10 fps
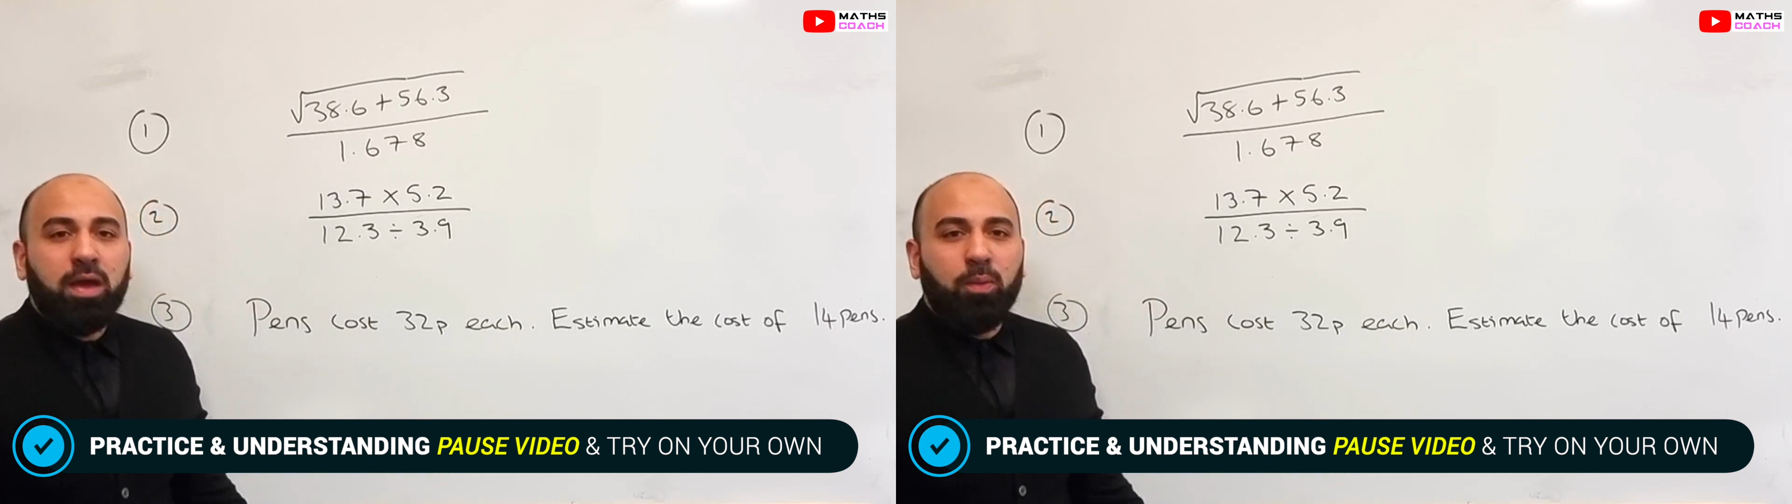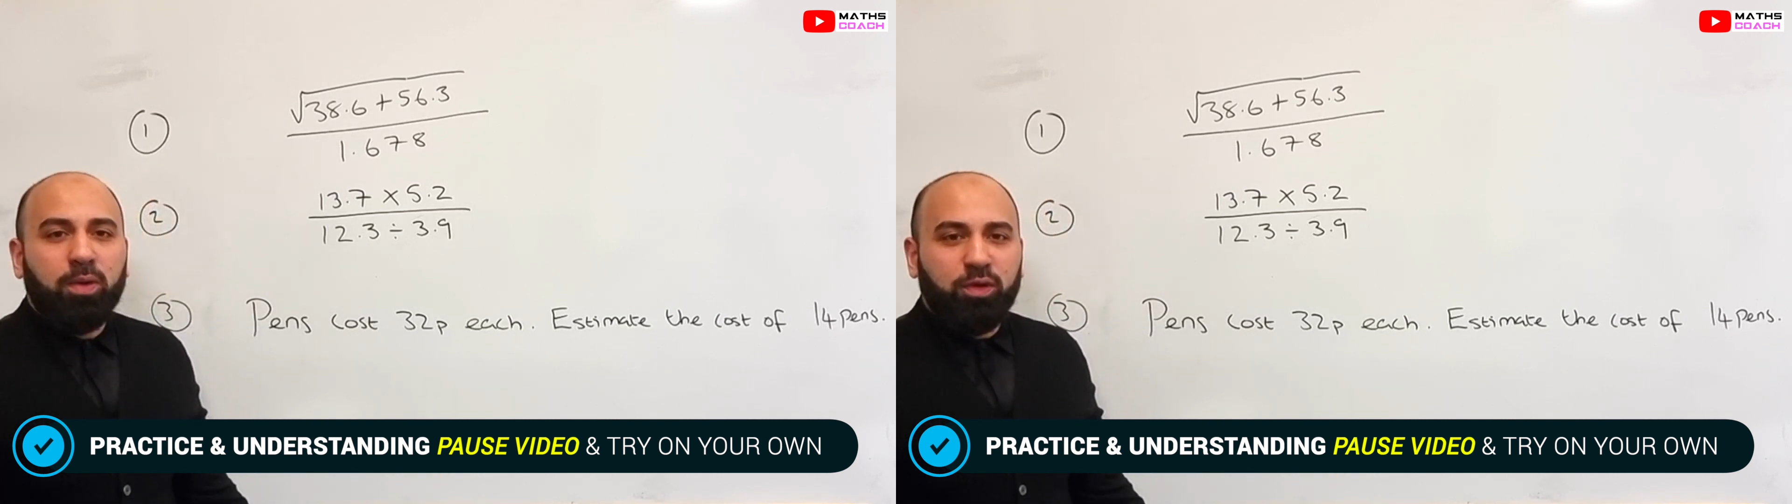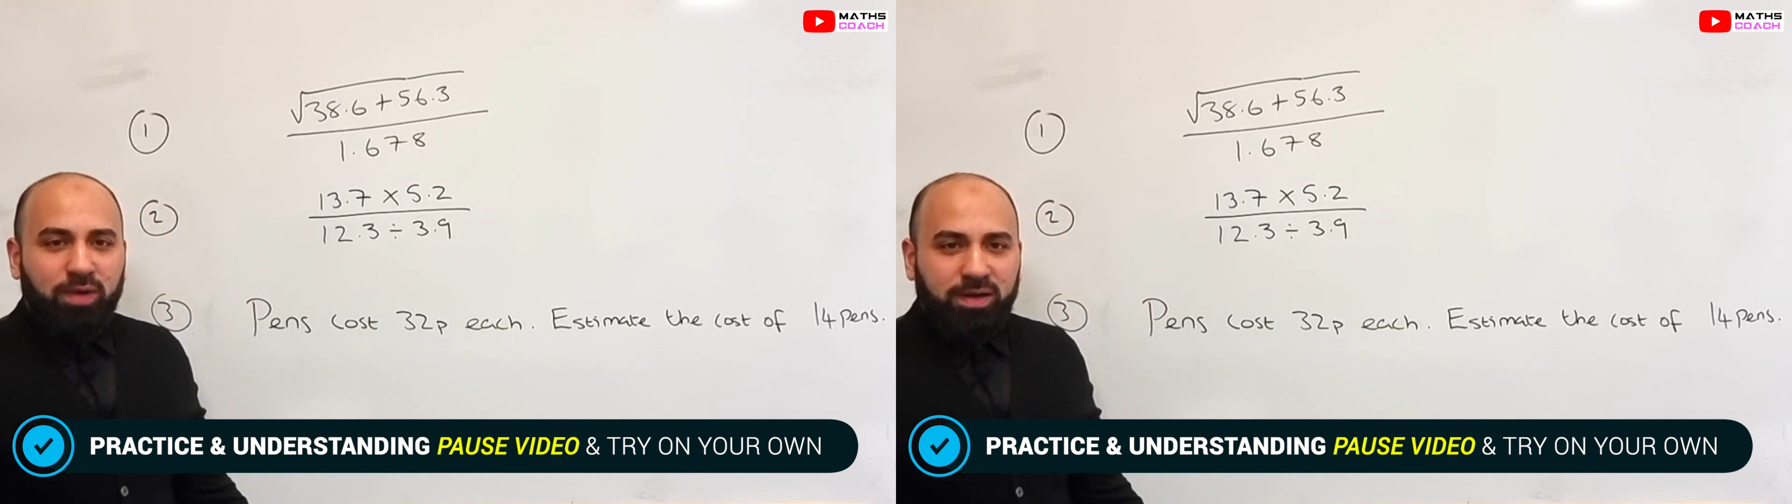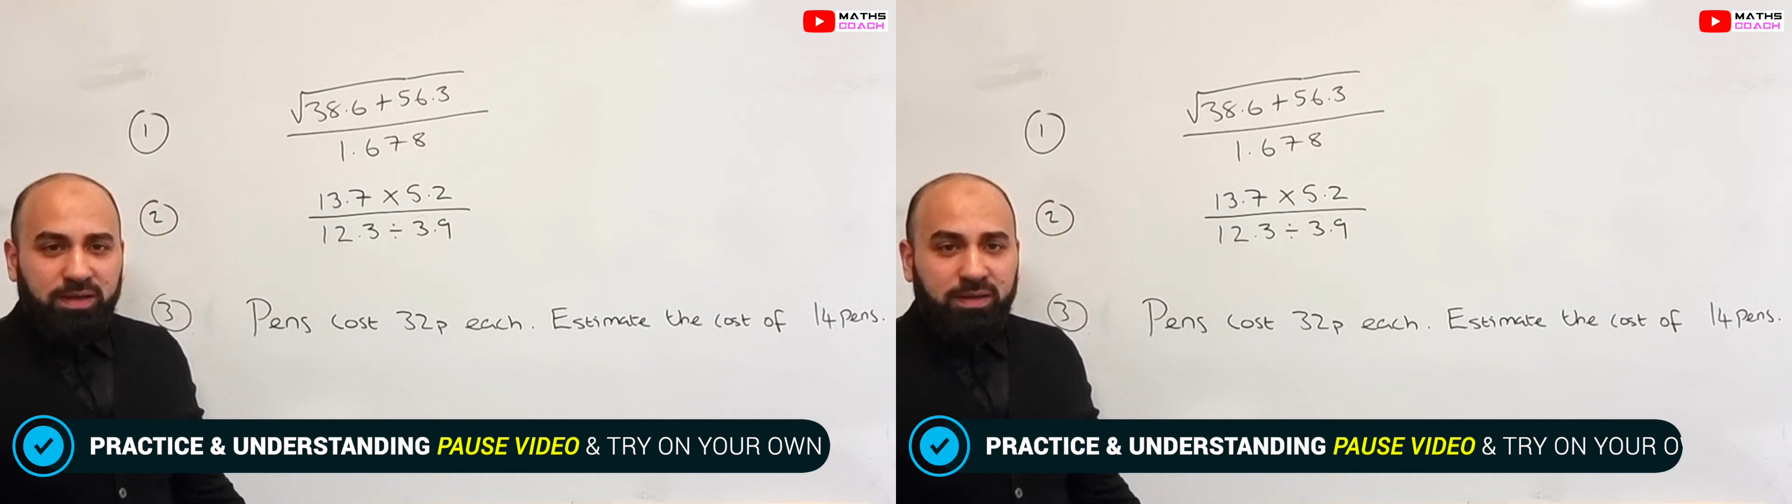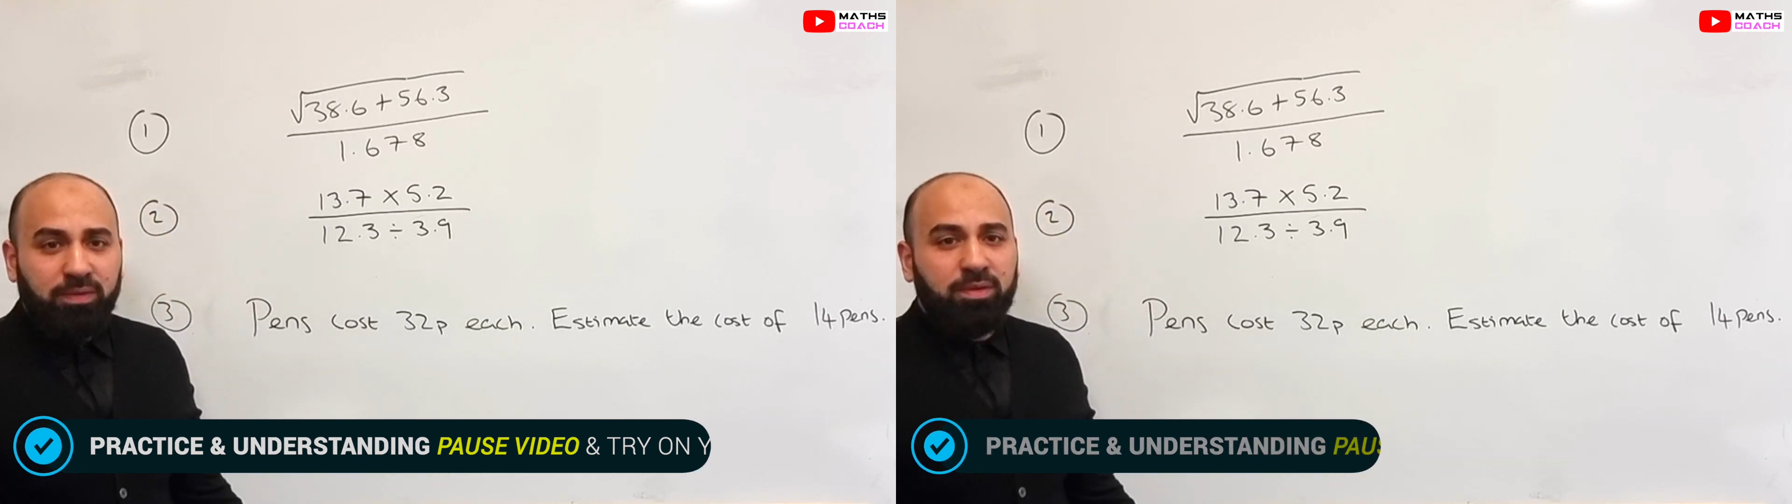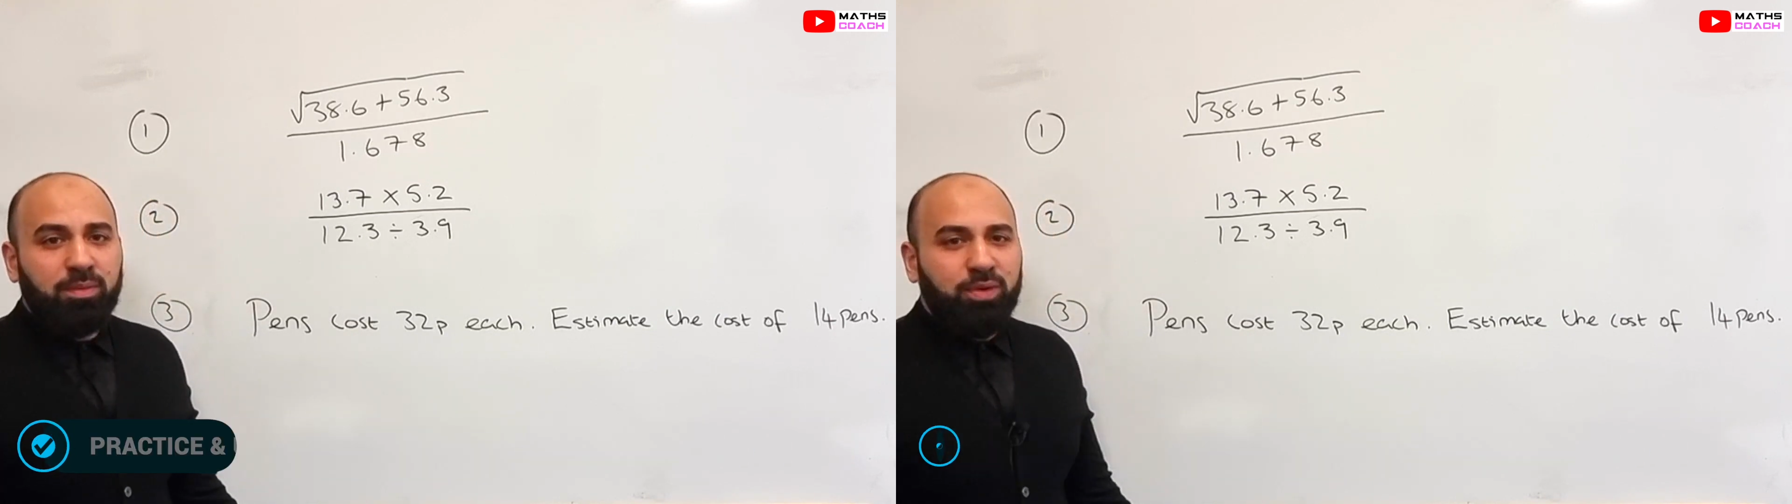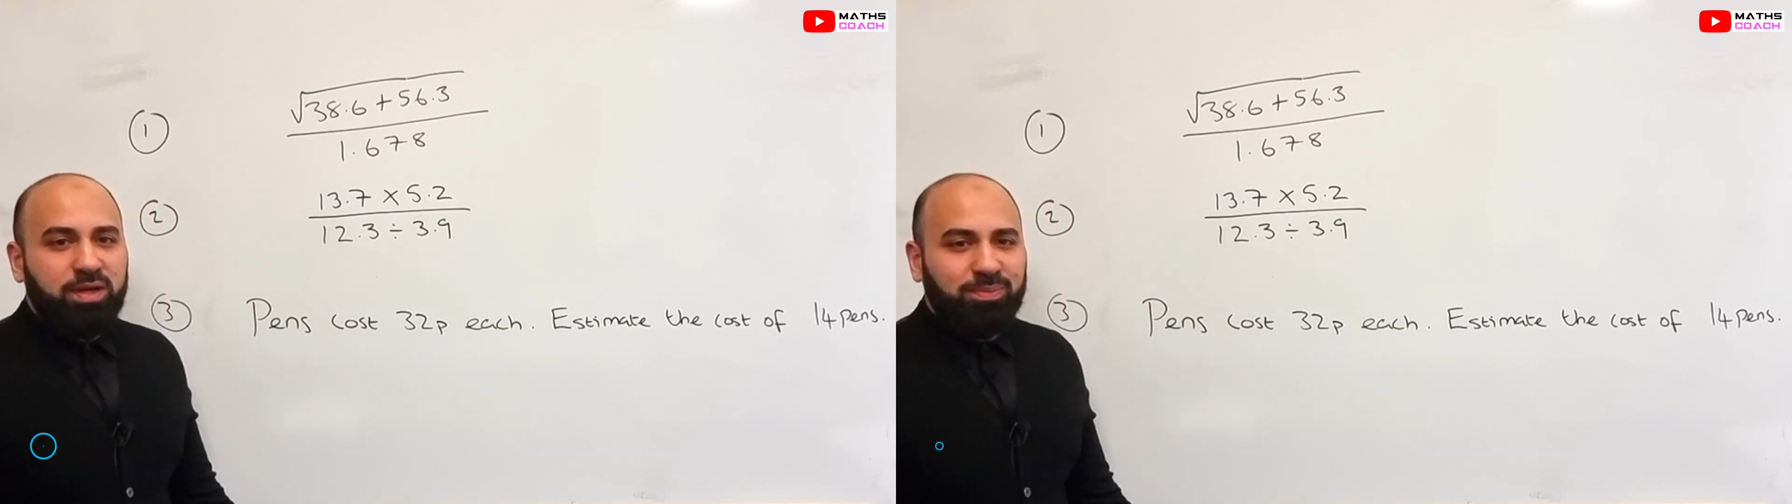and when you're ready, press